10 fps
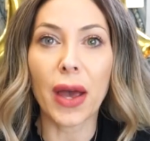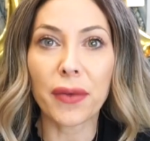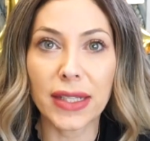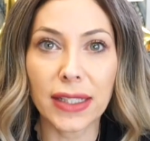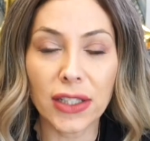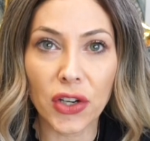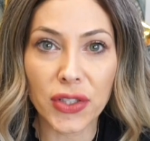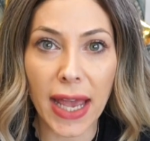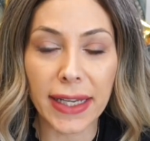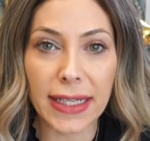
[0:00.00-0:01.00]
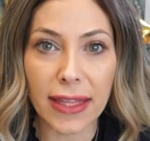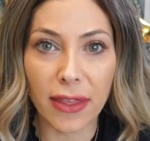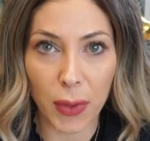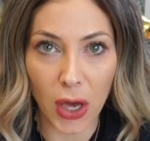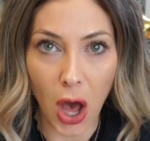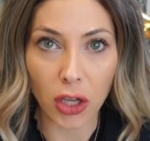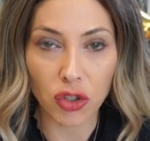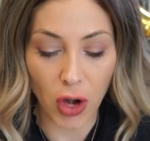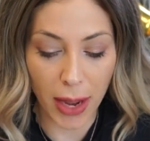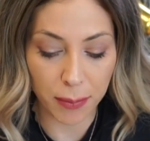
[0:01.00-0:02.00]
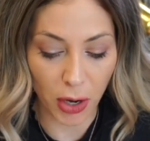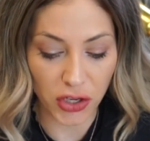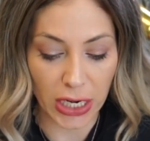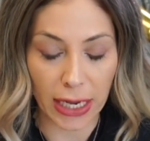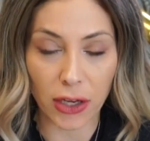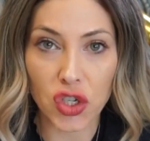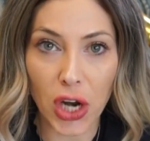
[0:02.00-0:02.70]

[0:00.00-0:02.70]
now this is our technique that we call dry brushing.